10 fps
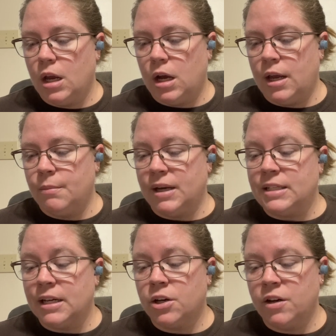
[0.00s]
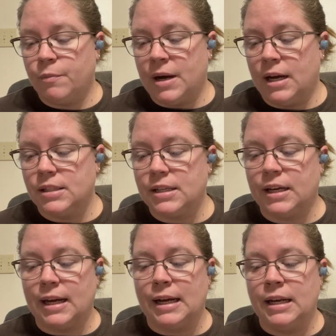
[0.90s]
In my decorative pots, I
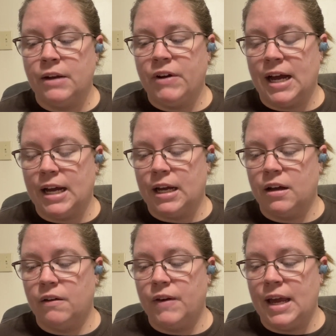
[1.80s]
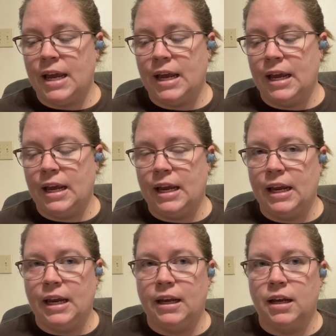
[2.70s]
kind of have
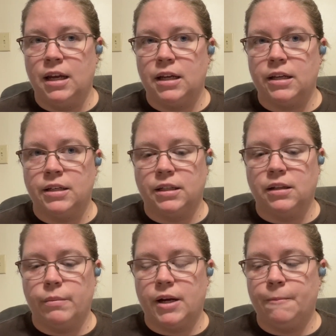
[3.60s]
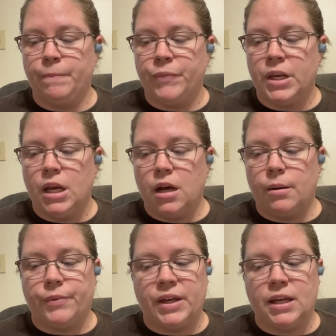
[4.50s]
a dilemma.
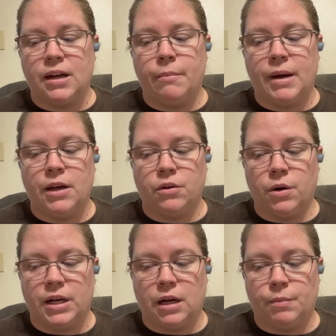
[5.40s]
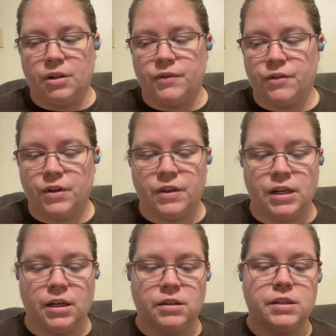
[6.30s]
I'm thinking I might grow a couple of different
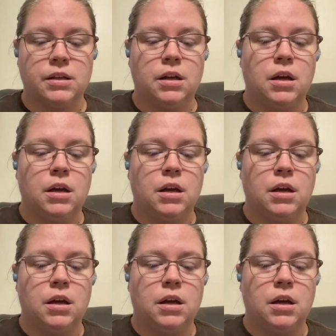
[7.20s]
things.